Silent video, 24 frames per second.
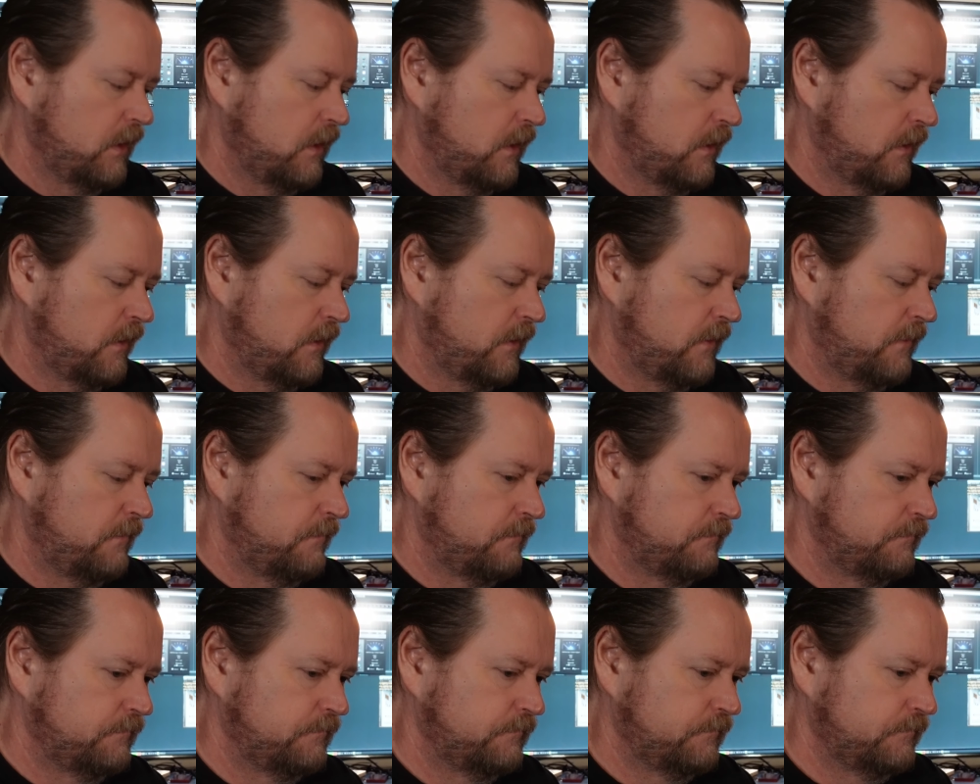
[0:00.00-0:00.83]
boom.
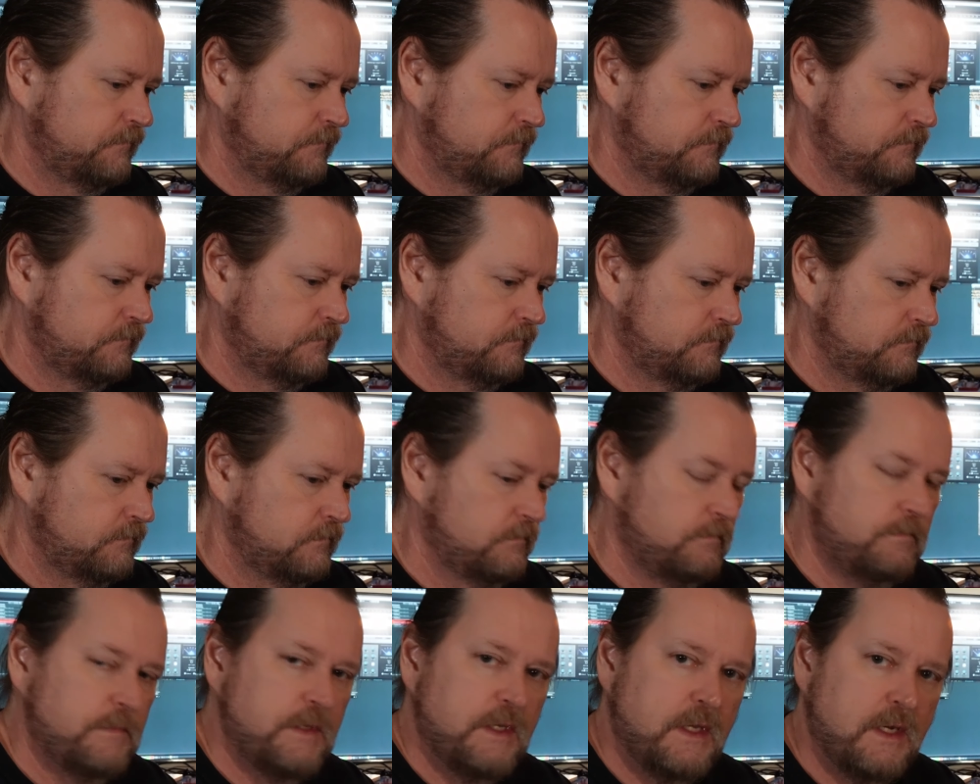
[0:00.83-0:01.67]

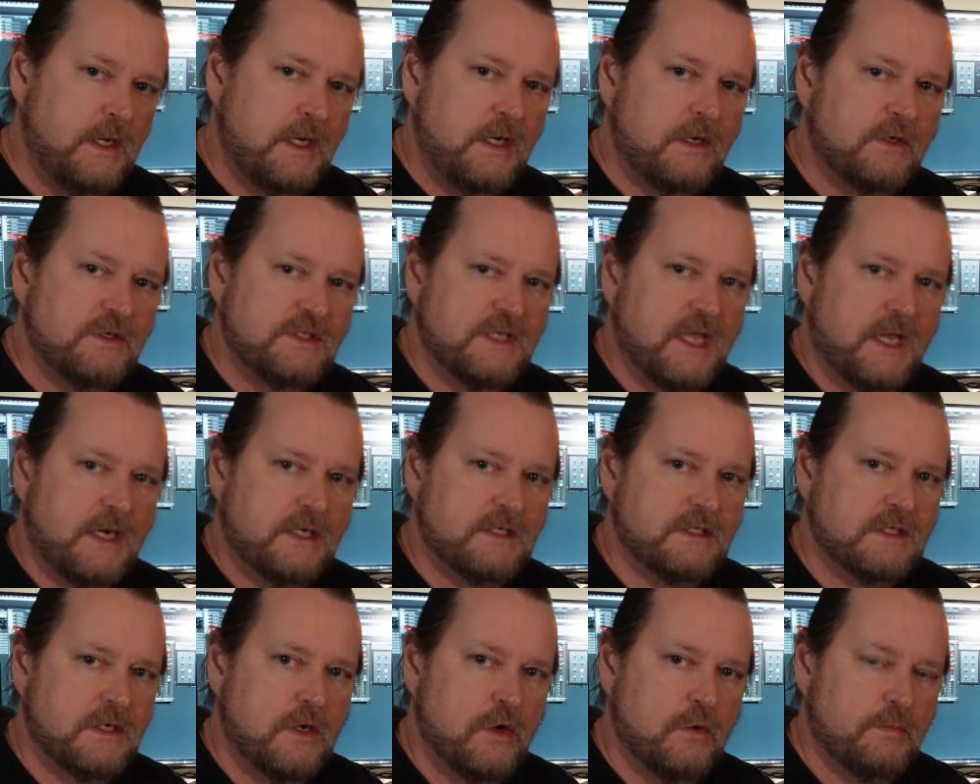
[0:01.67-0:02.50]
And here's that
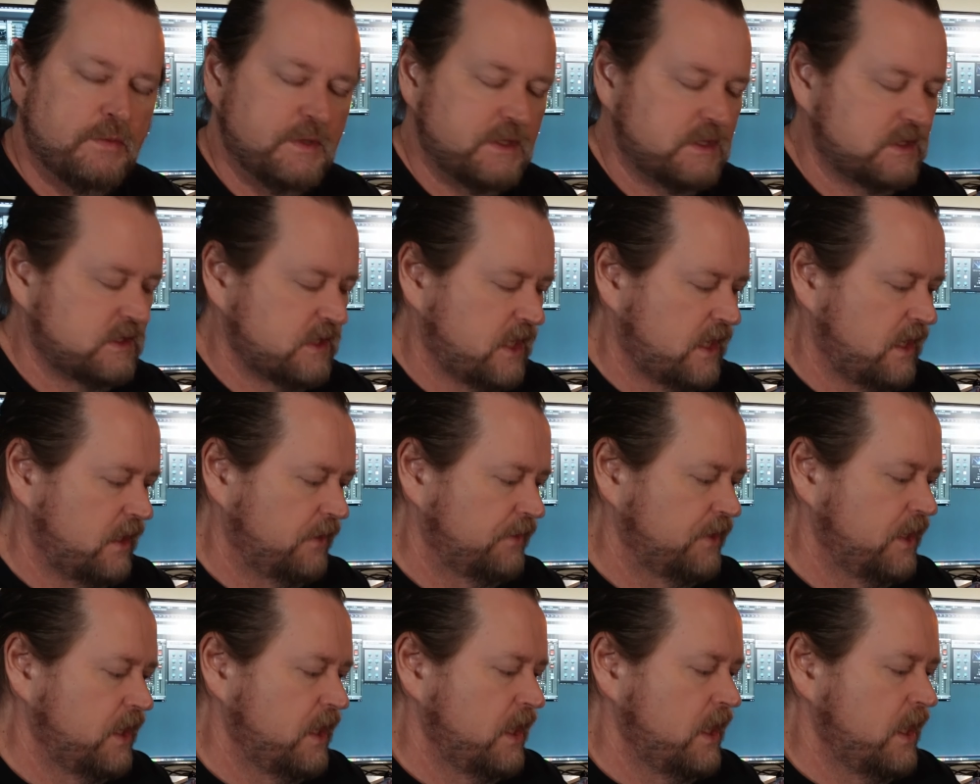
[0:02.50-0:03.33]
as an open
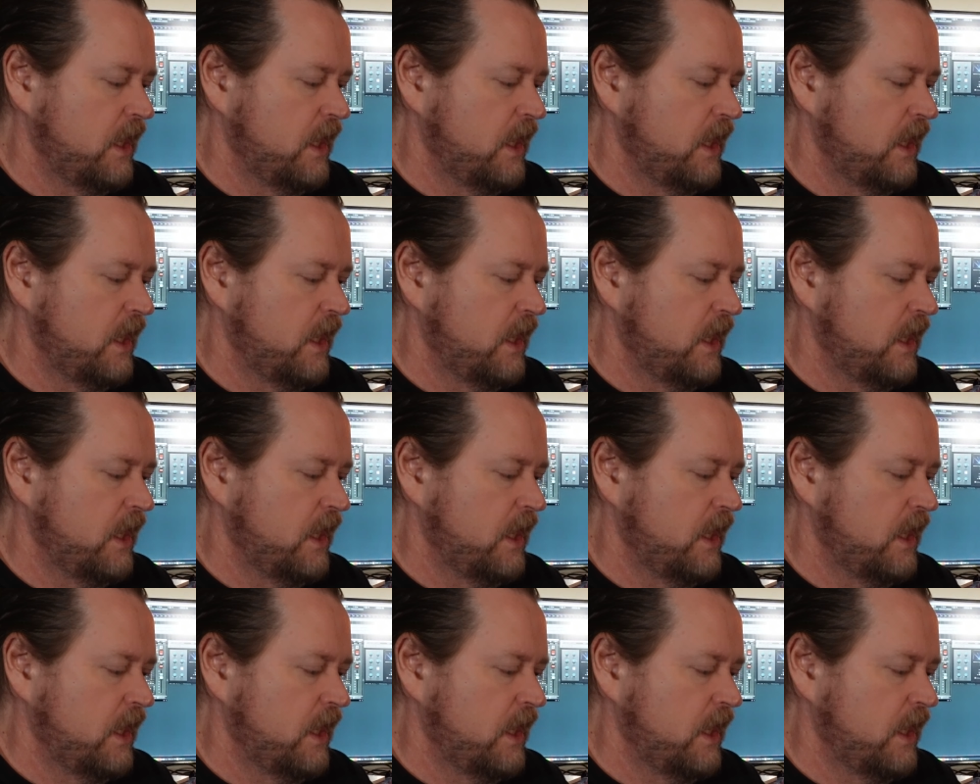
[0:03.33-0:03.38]
sound.